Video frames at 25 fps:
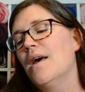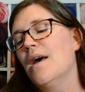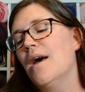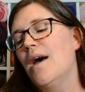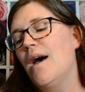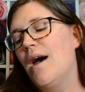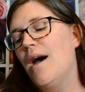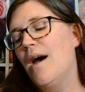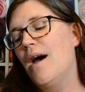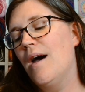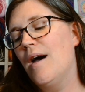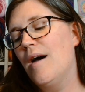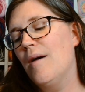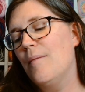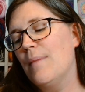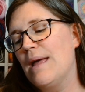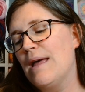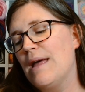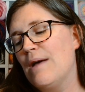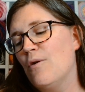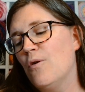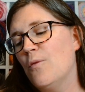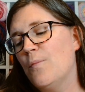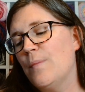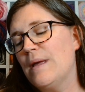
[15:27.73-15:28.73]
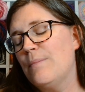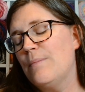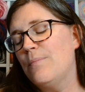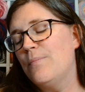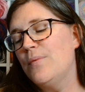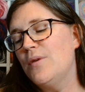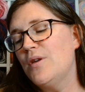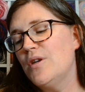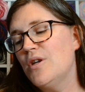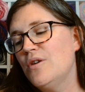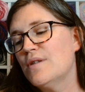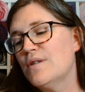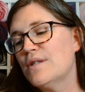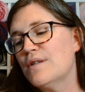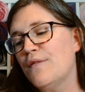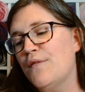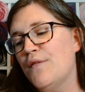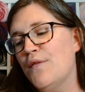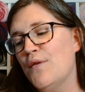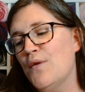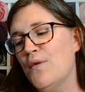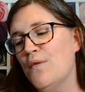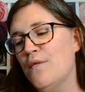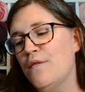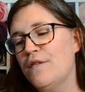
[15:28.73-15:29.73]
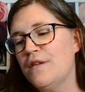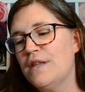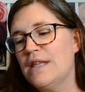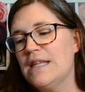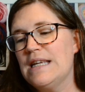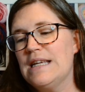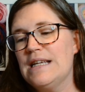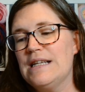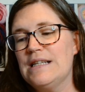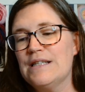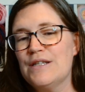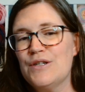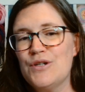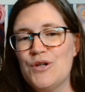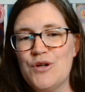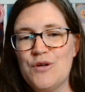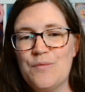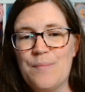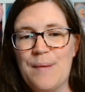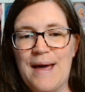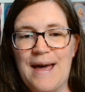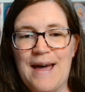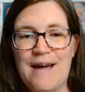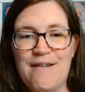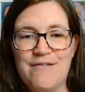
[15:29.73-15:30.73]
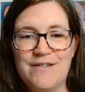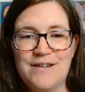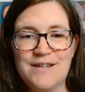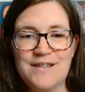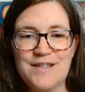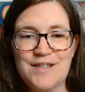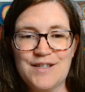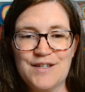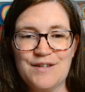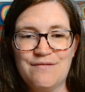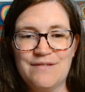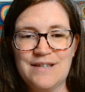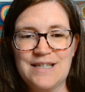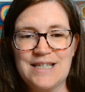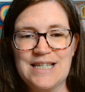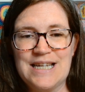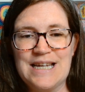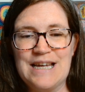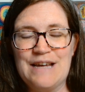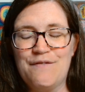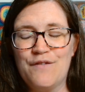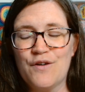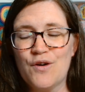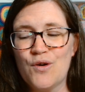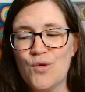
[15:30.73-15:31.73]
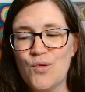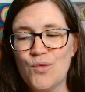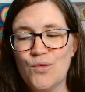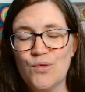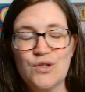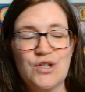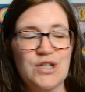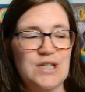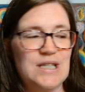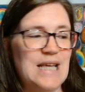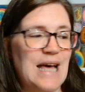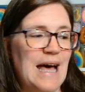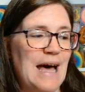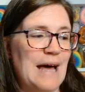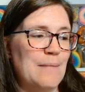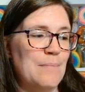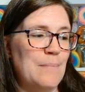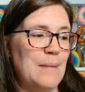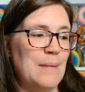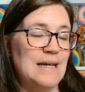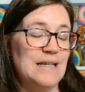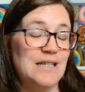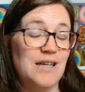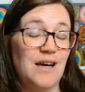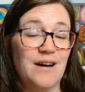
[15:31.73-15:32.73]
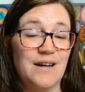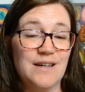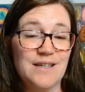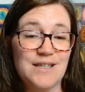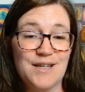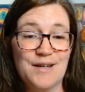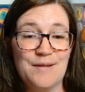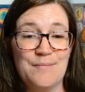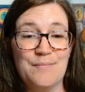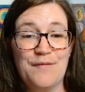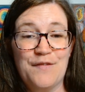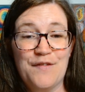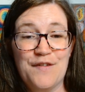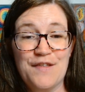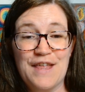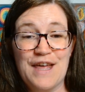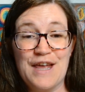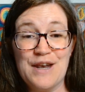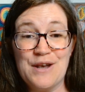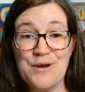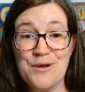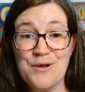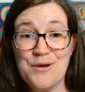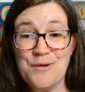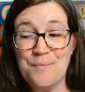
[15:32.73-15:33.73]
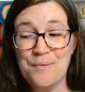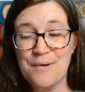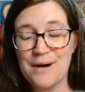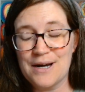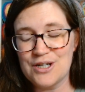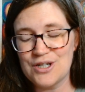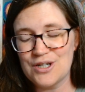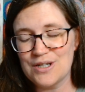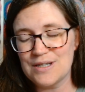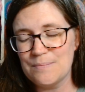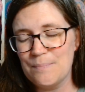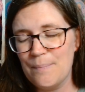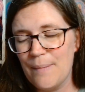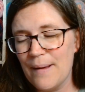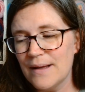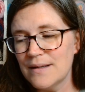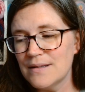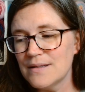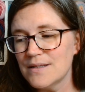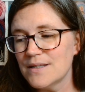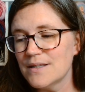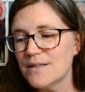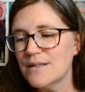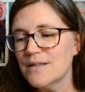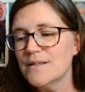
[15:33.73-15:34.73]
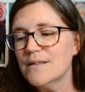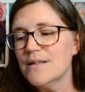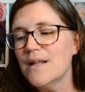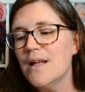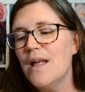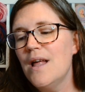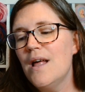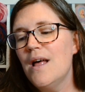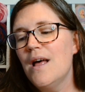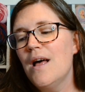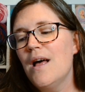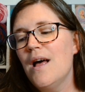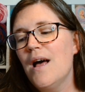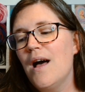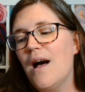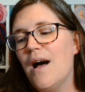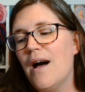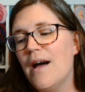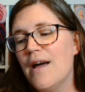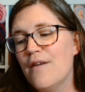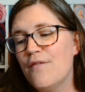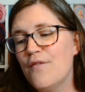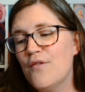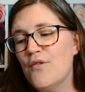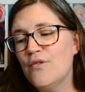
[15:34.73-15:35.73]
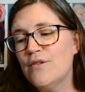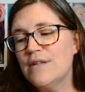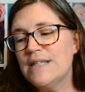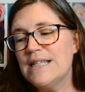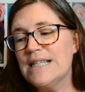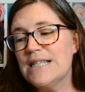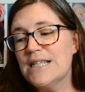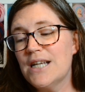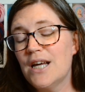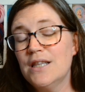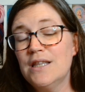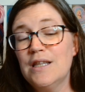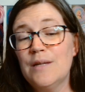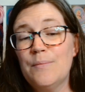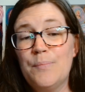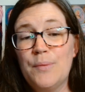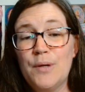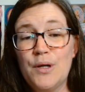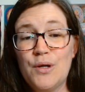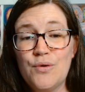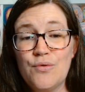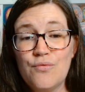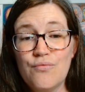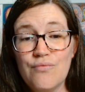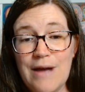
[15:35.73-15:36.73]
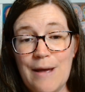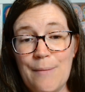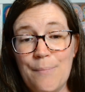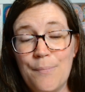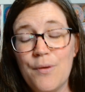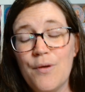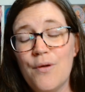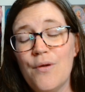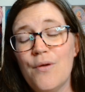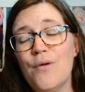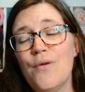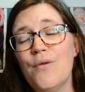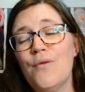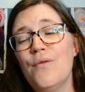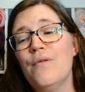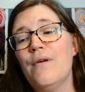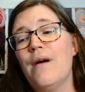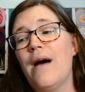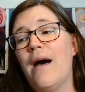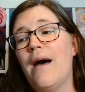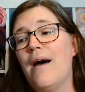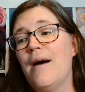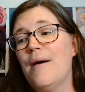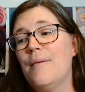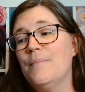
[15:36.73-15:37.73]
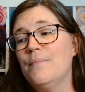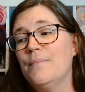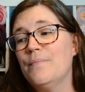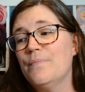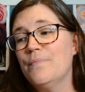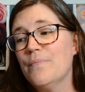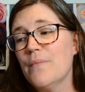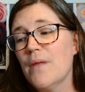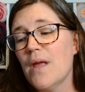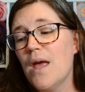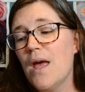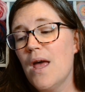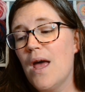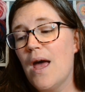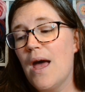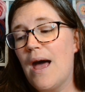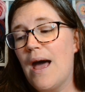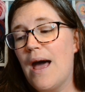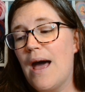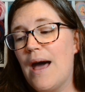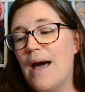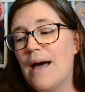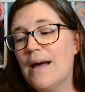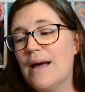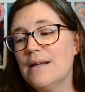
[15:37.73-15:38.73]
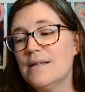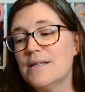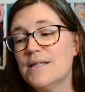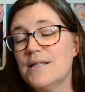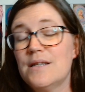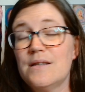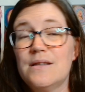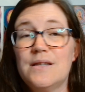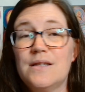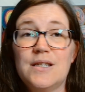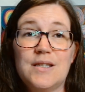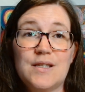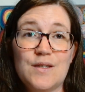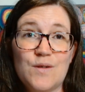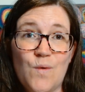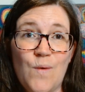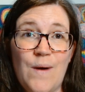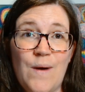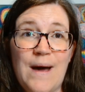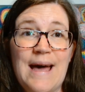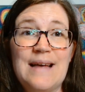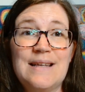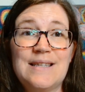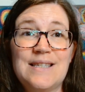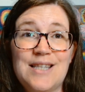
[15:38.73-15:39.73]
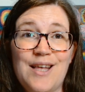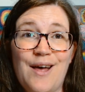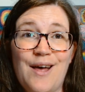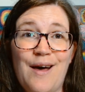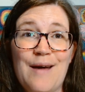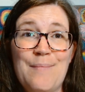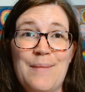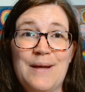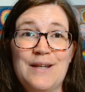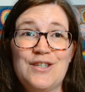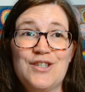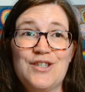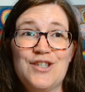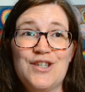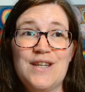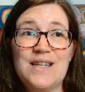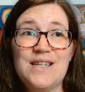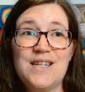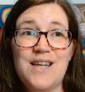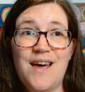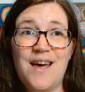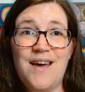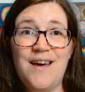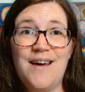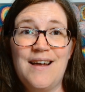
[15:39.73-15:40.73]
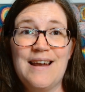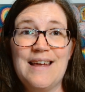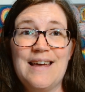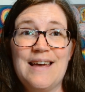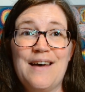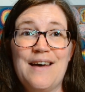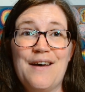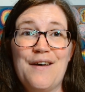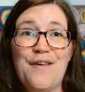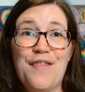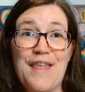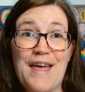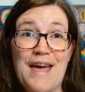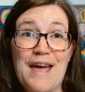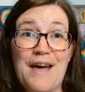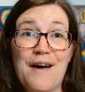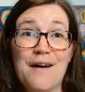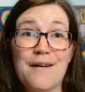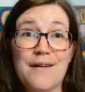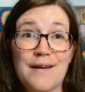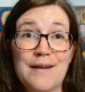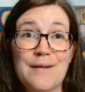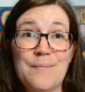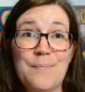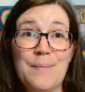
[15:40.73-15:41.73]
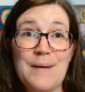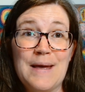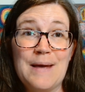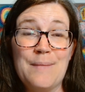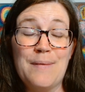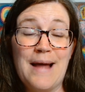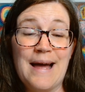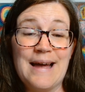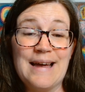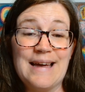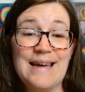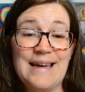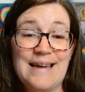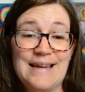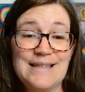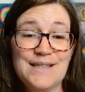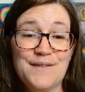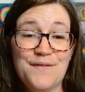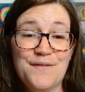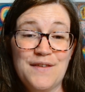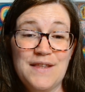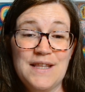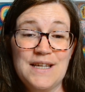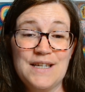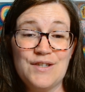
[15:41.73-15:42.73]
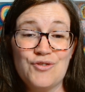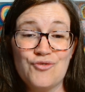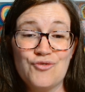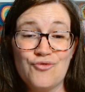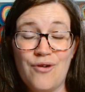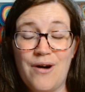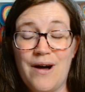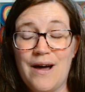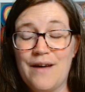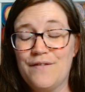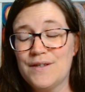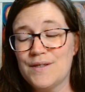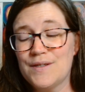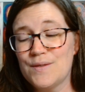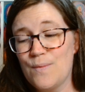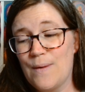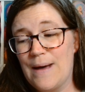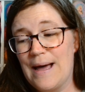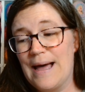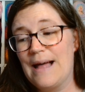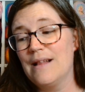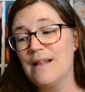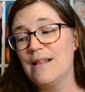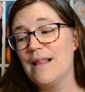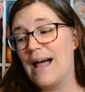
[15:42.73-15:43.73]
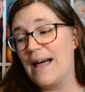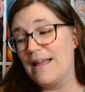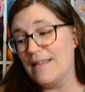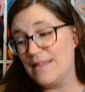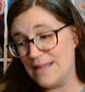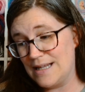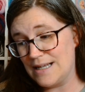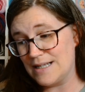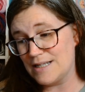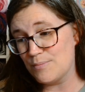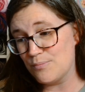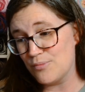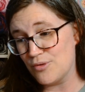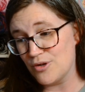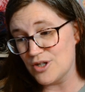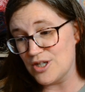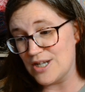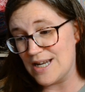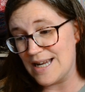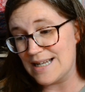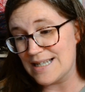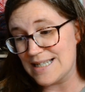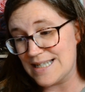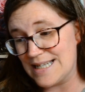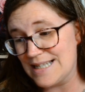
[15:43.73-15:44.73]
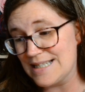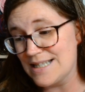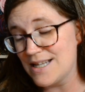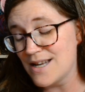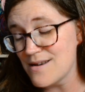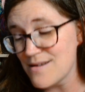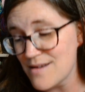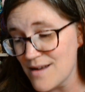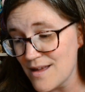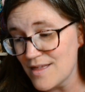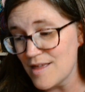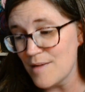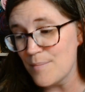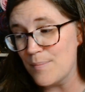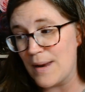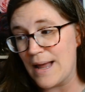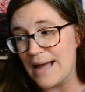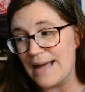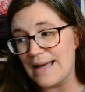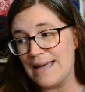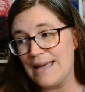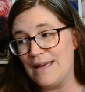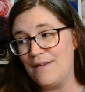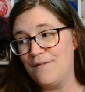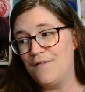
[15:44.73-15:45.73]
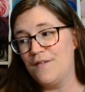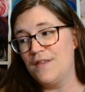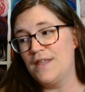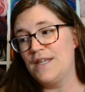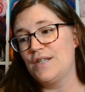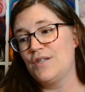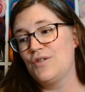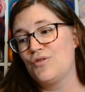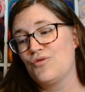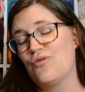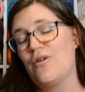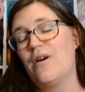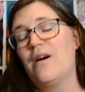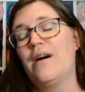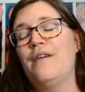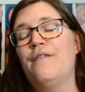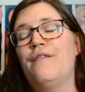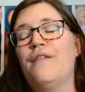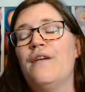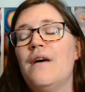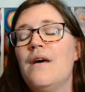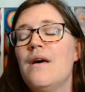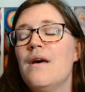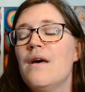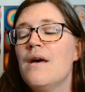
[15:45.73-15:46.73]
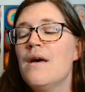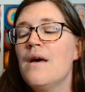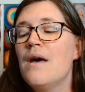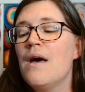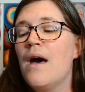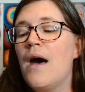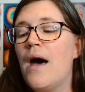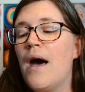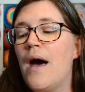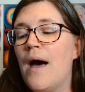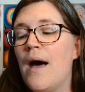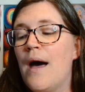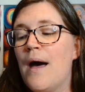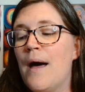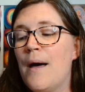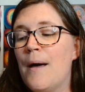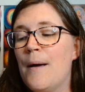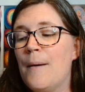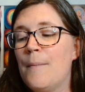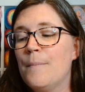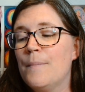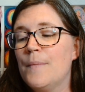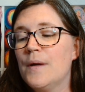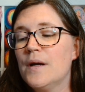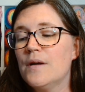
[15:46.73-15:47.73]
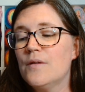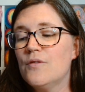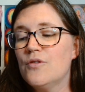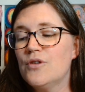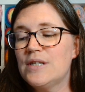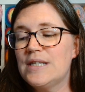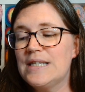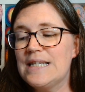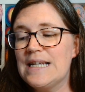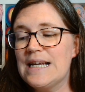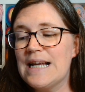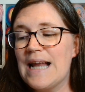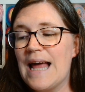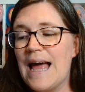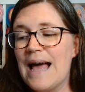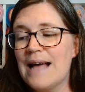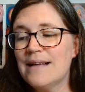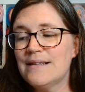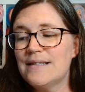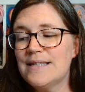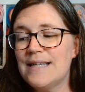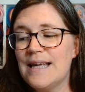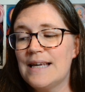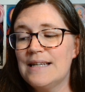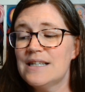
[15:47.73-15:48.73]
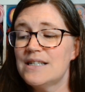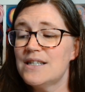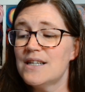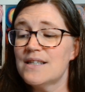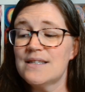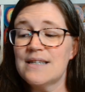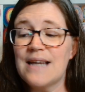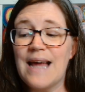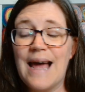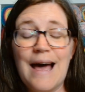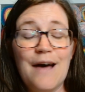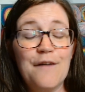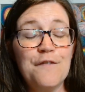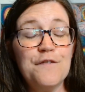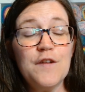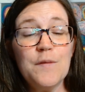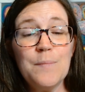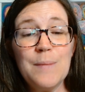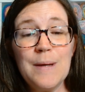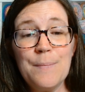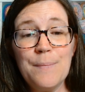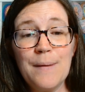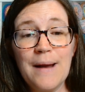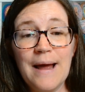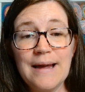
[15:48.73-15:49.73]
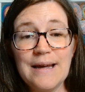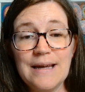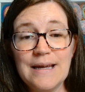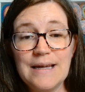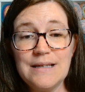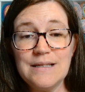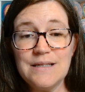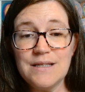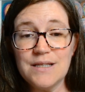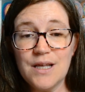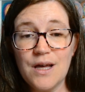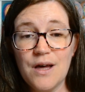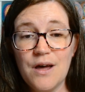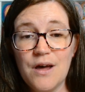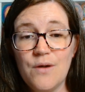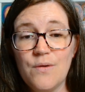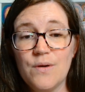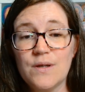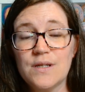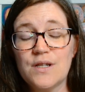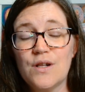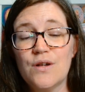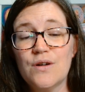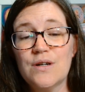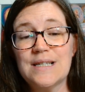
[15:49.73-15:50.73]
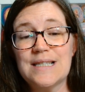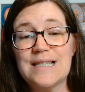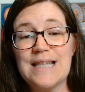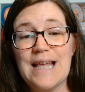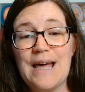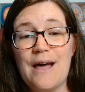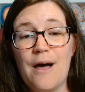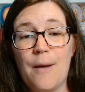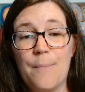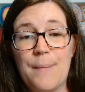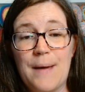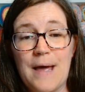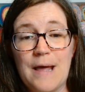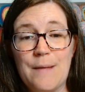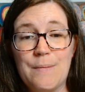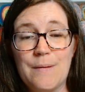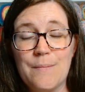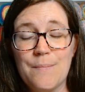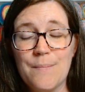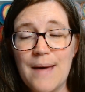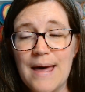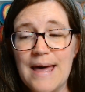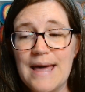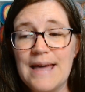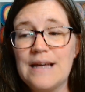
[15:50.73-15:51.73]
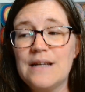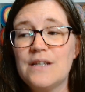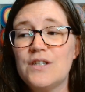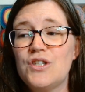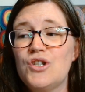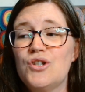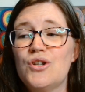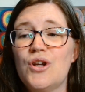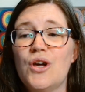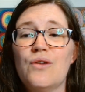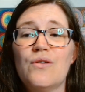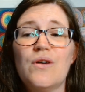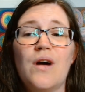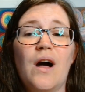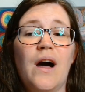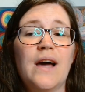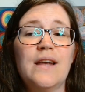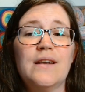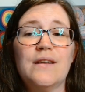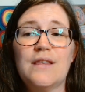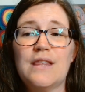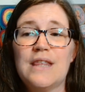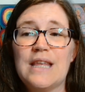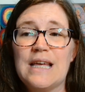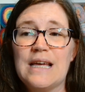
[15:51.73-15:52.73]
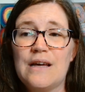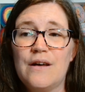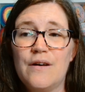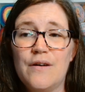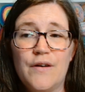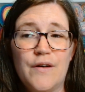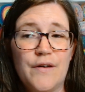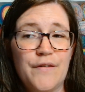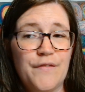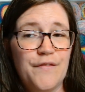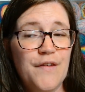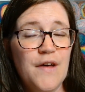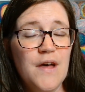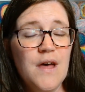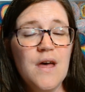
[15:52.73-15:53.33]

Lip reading: It will be beautiful for these new parents to receive a gorgeous handmade item for their new precious bundle. I have already done the blue ripple, and the squares that I mentioned earlier, they are going to be blankets for this drive as well. And this project is another blanket for this drive. Christina has said it doesn't have to be blankets though, as long as they are baby makes, you know, kind of think of